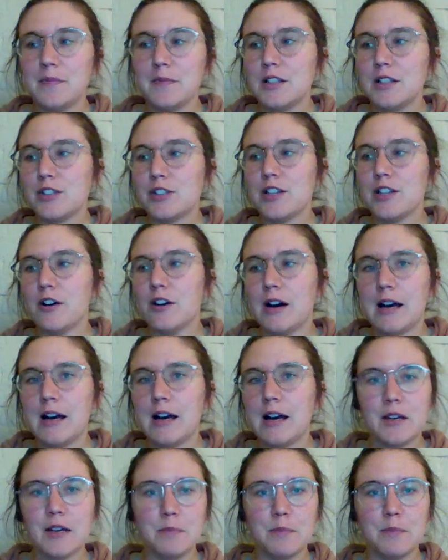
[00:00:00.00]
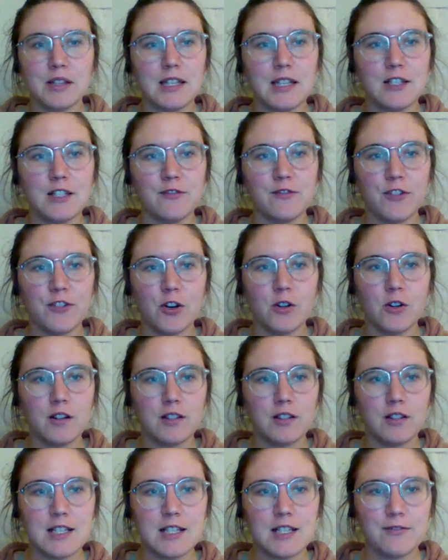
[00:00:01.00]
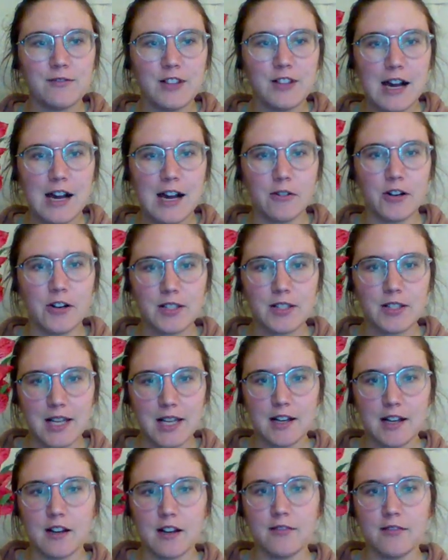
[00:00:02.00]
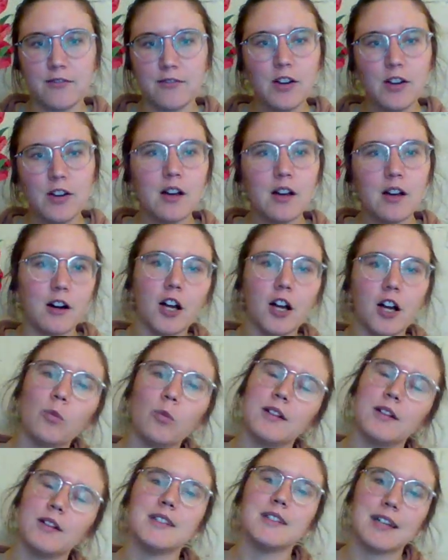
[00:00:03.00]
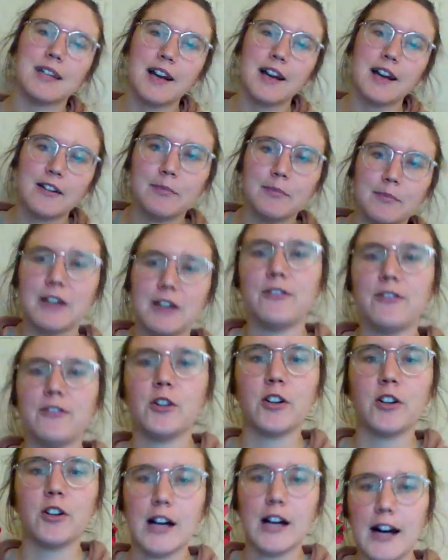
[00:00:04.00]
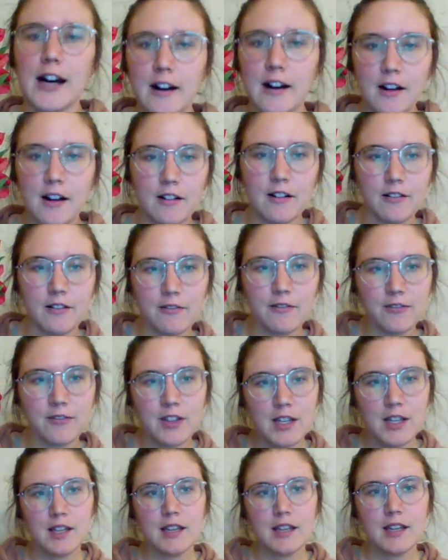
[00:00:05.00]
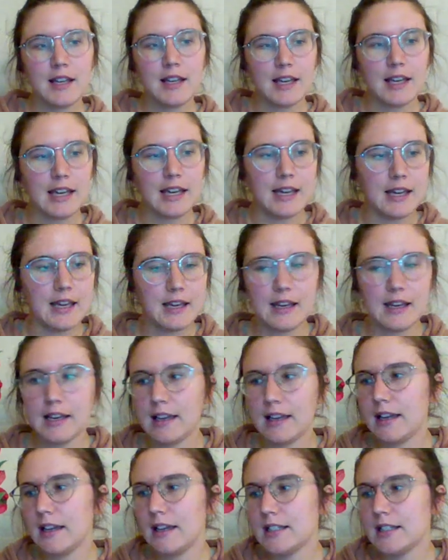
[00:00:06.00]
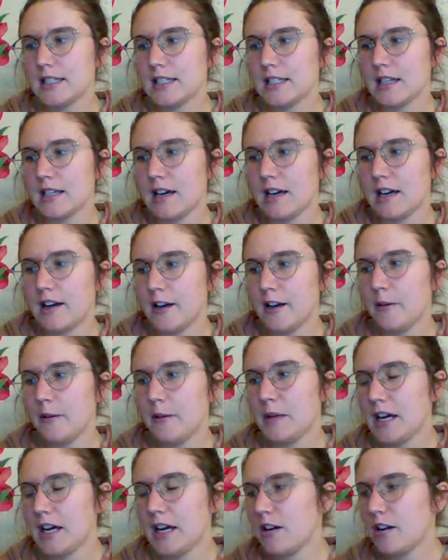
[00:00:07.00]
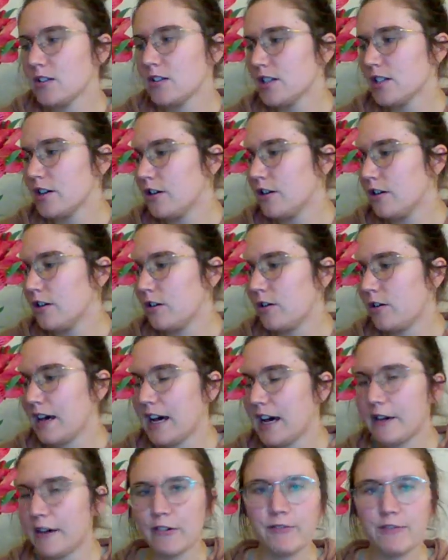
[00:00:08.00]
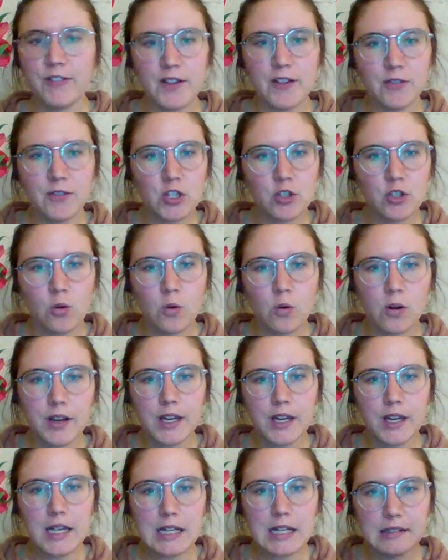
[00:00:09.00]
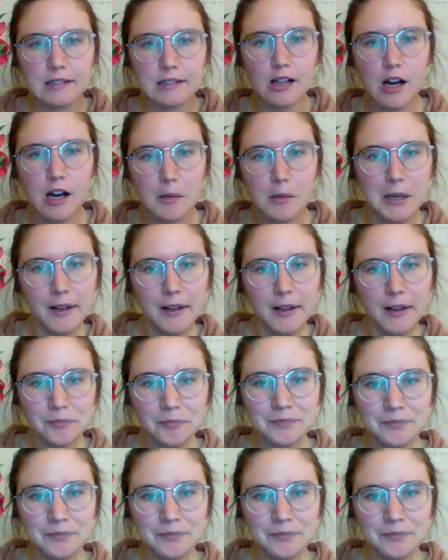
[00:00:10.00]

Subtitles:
So I'm going to put these flowers kind of on one side of my photograph. And I also have a favorite toy, a llama.